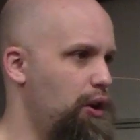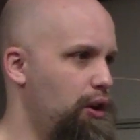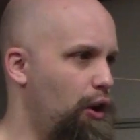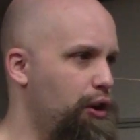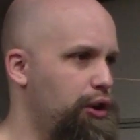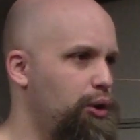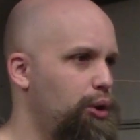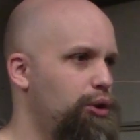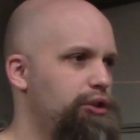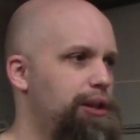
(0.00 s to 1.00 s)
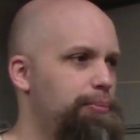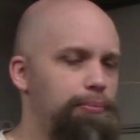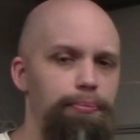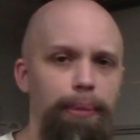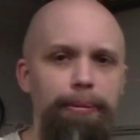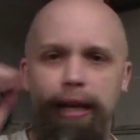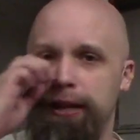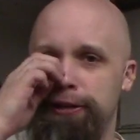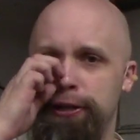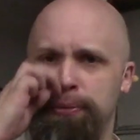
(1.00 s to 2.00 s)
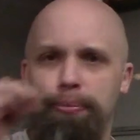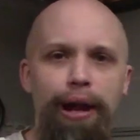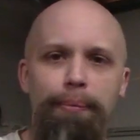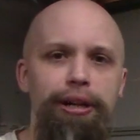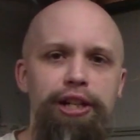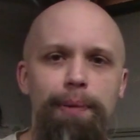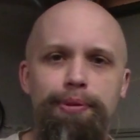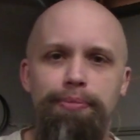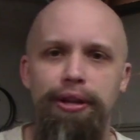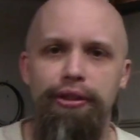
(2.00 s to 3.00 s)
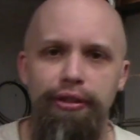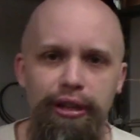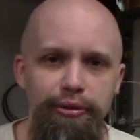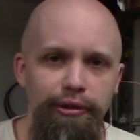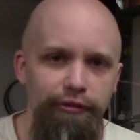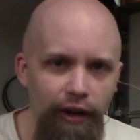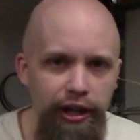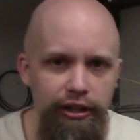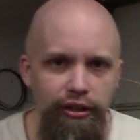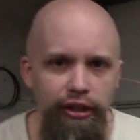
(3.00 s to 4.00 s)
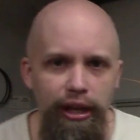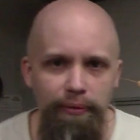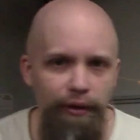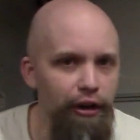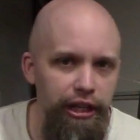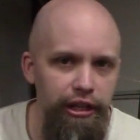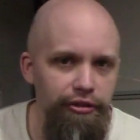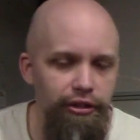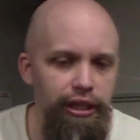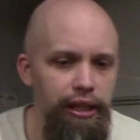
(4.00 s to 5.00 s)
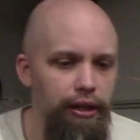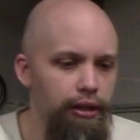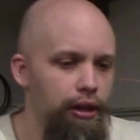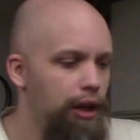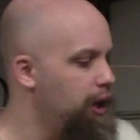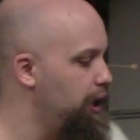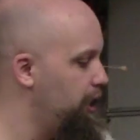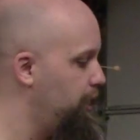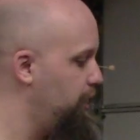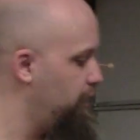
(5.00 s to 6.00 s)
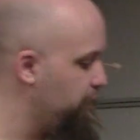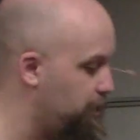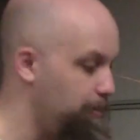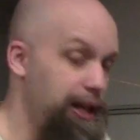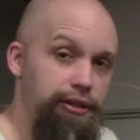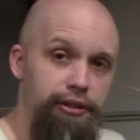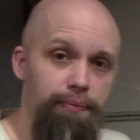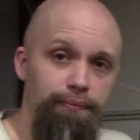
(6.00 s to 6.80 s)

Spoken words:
articles in publications put out by Shopsmith that you can find online very easily. Space.